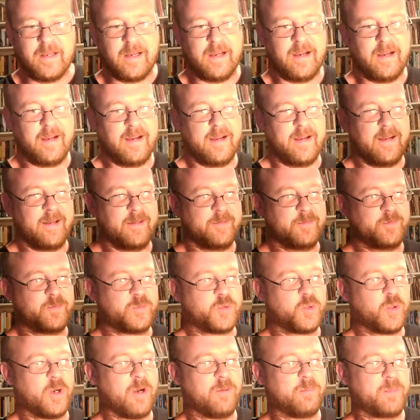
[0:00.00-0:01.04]
uh,
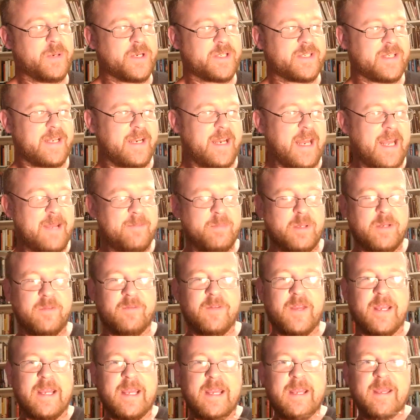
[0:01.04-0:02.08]
12%
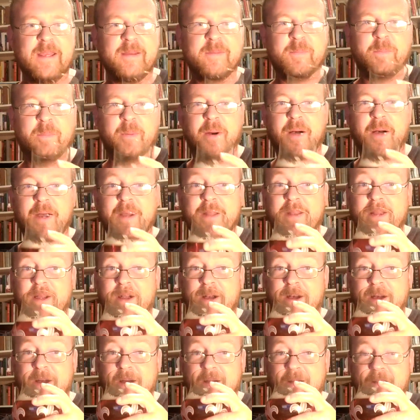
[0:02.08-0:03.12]
ABV. But
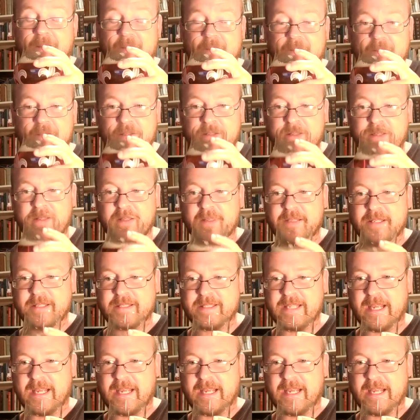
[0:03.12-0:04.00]
uh, the